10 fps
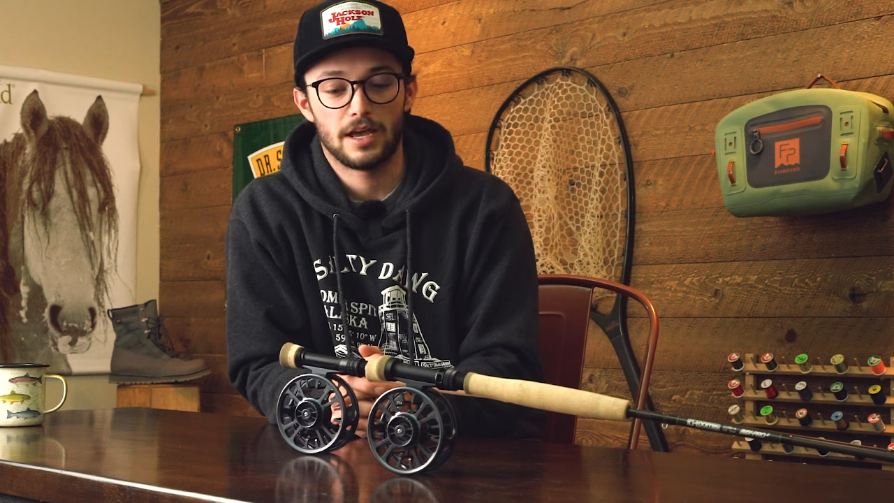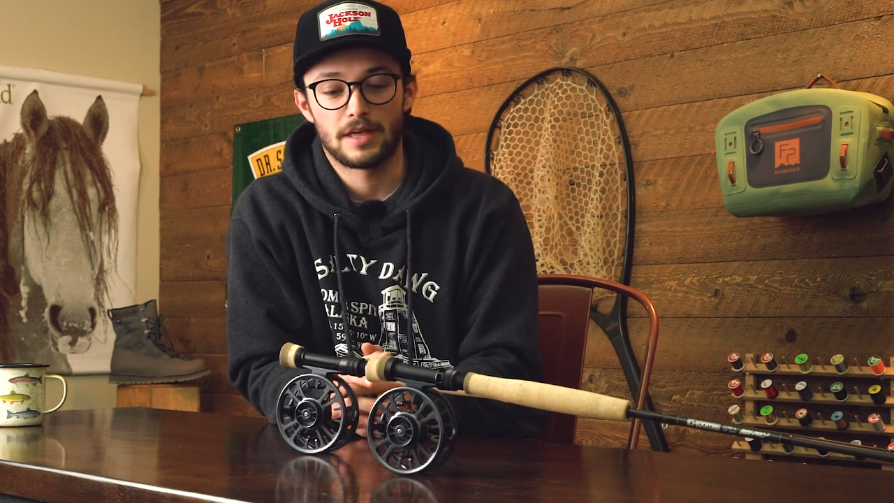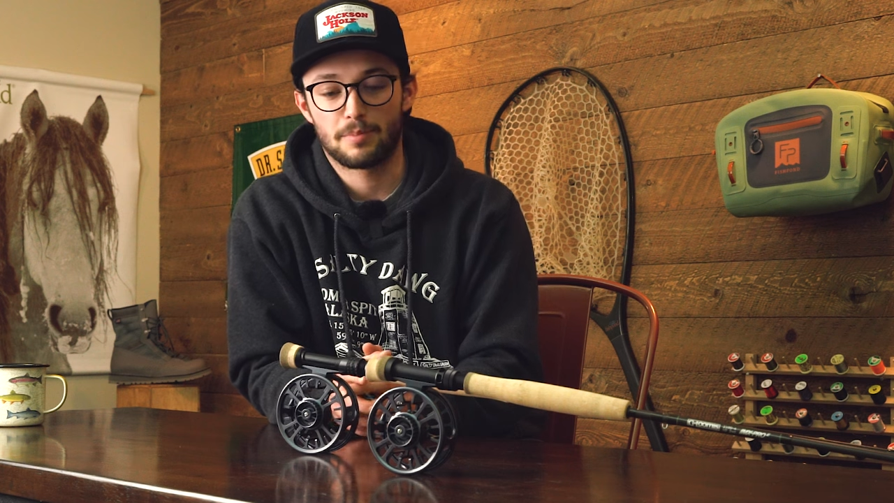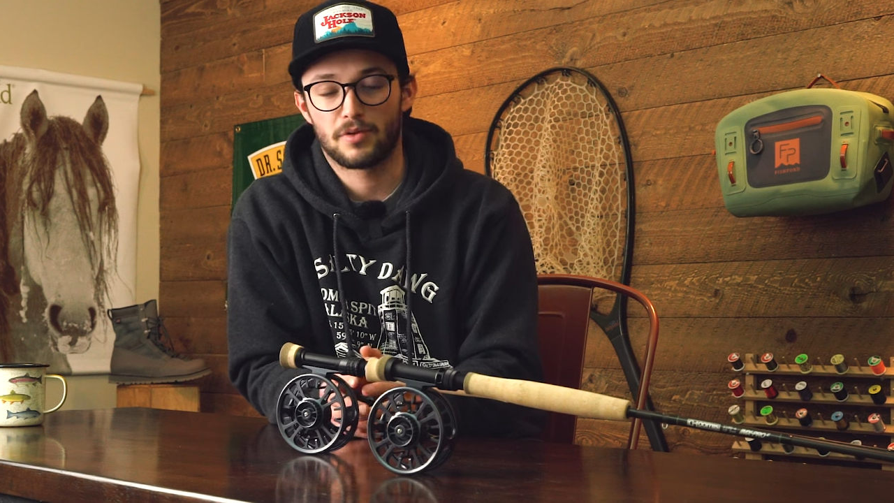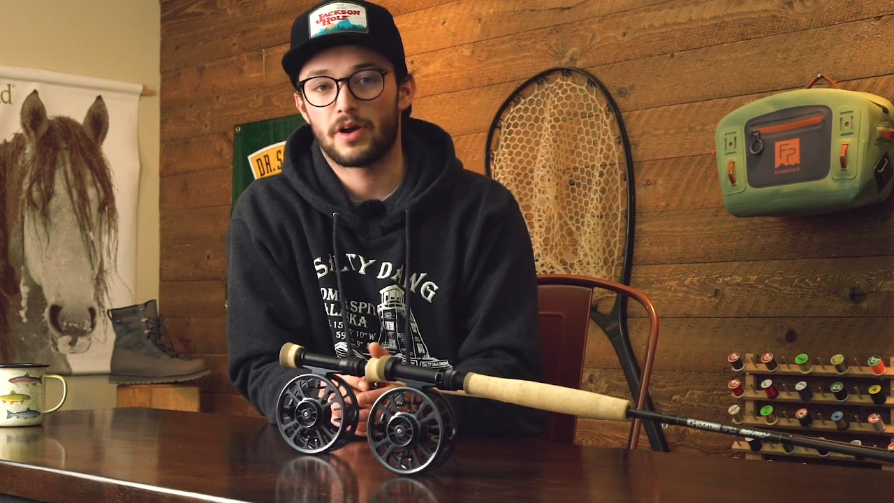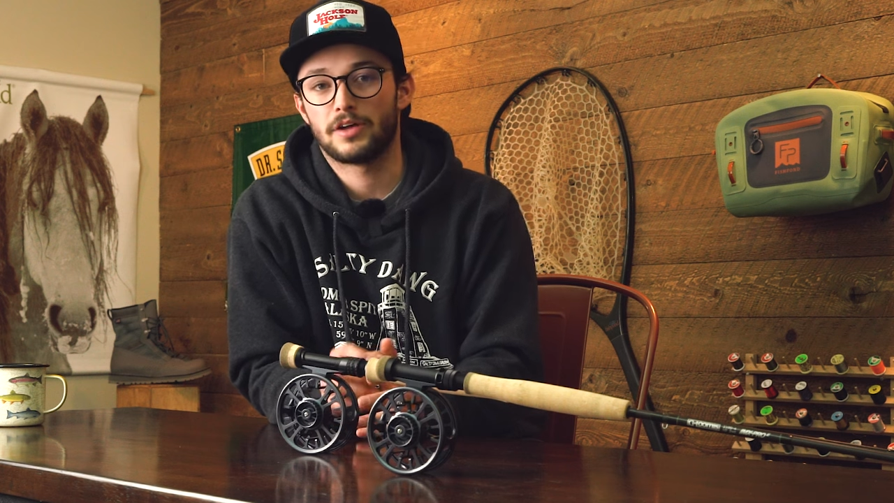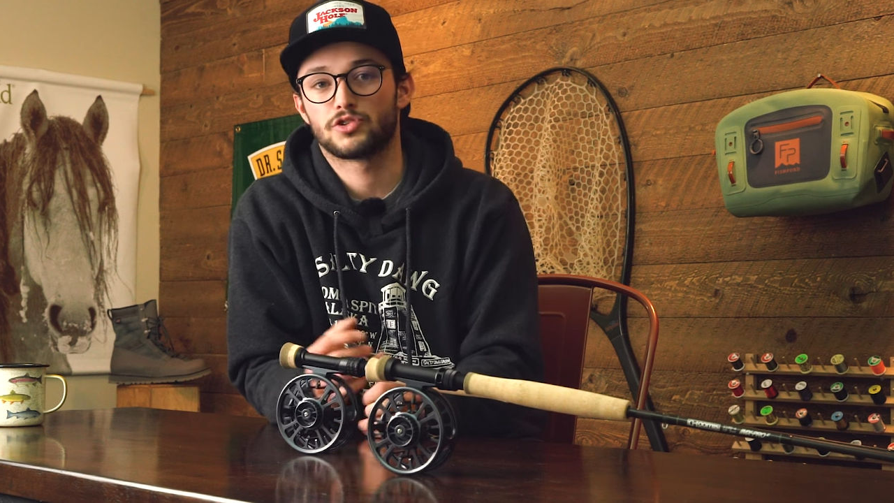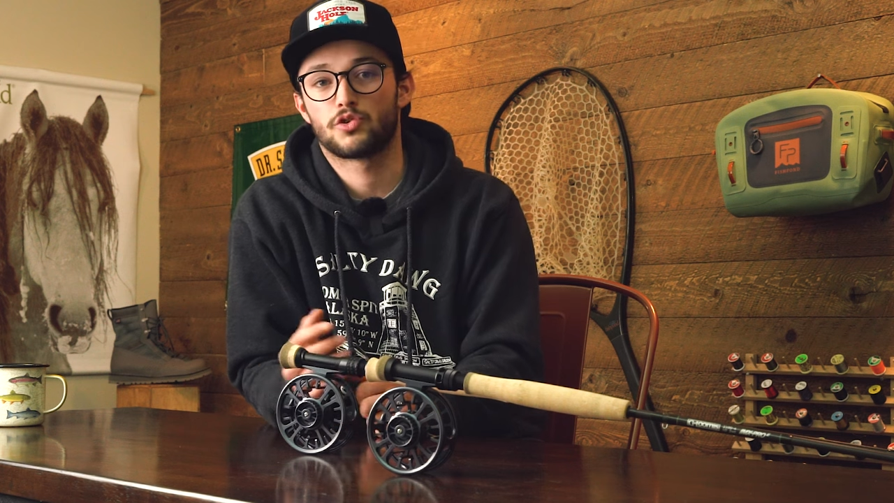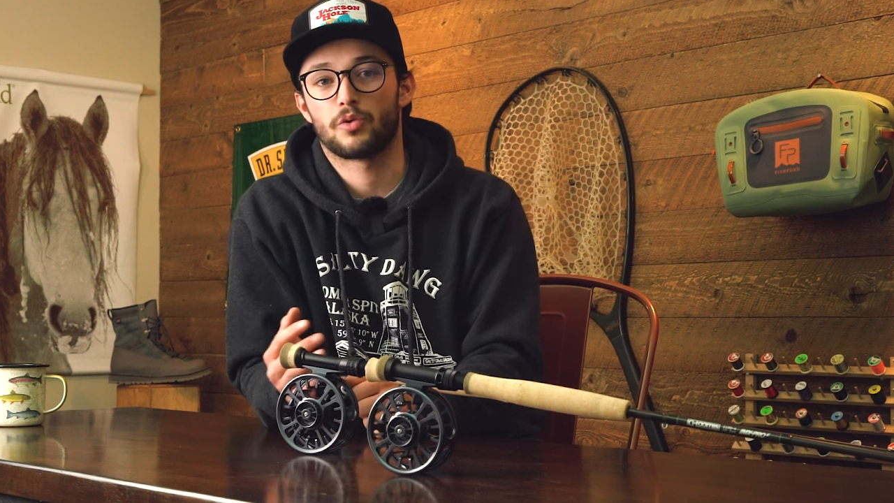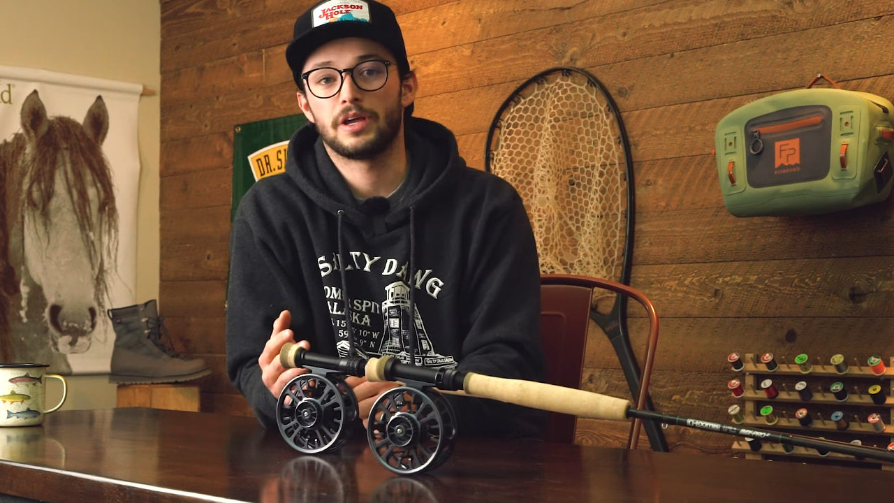and that
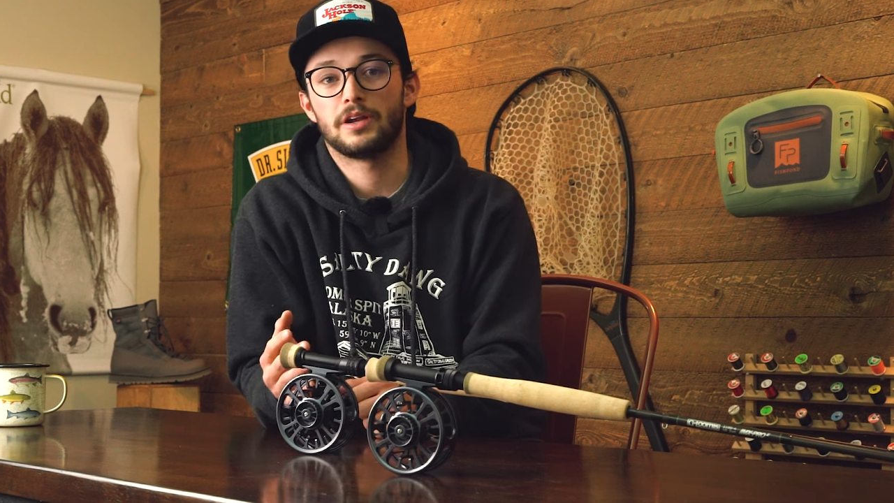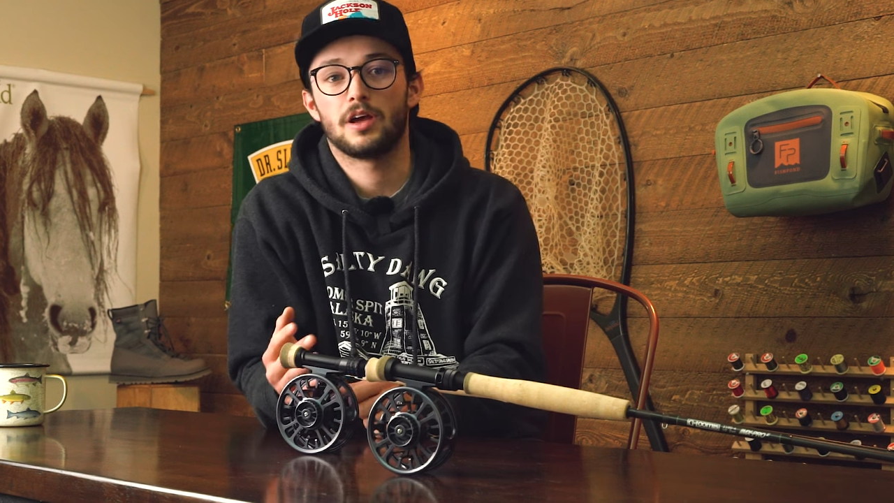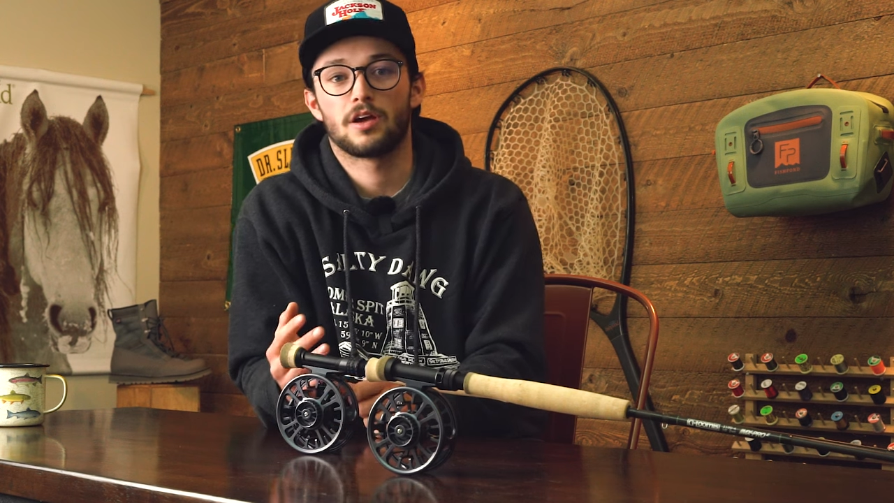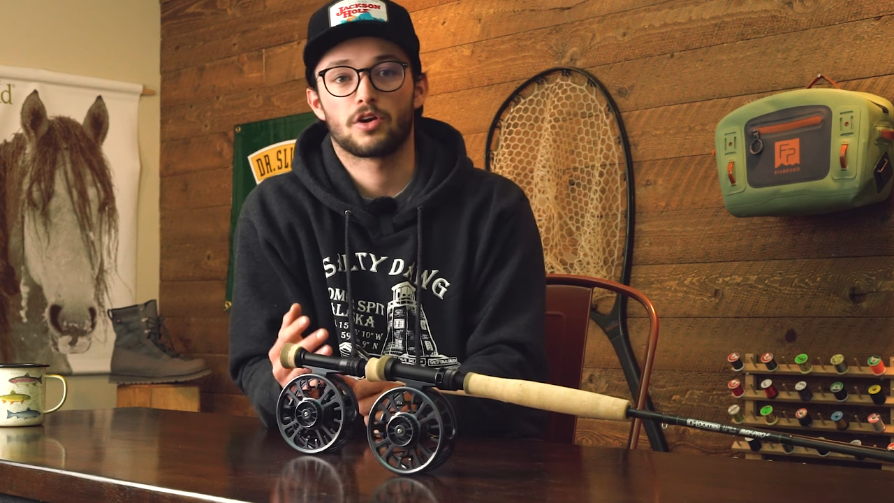provides great